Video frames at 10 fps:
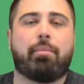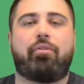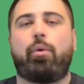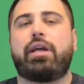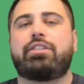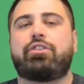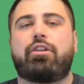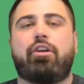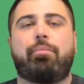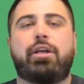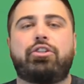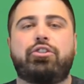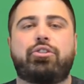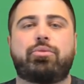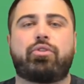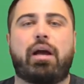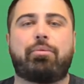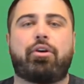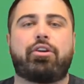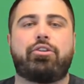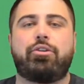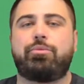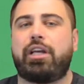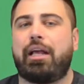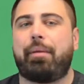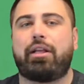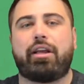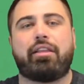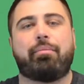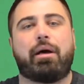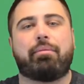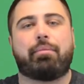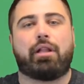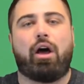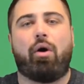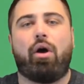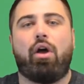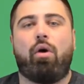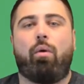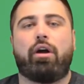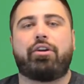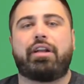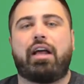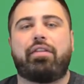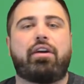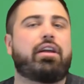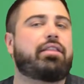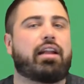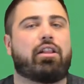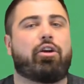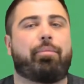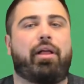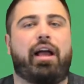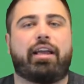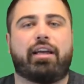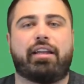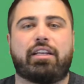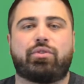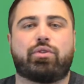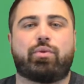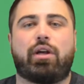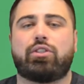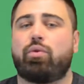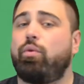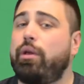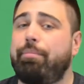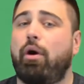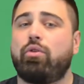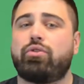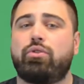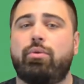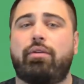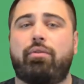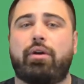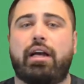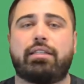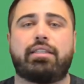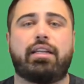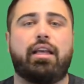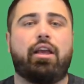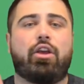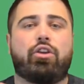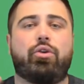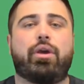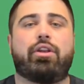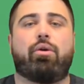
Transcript: Before we get started though, make sure you subscribe to our YouTube channel by clicking the button below. While you're down there, hit that alert bell icon next to it as well so when we post new helpful content, you get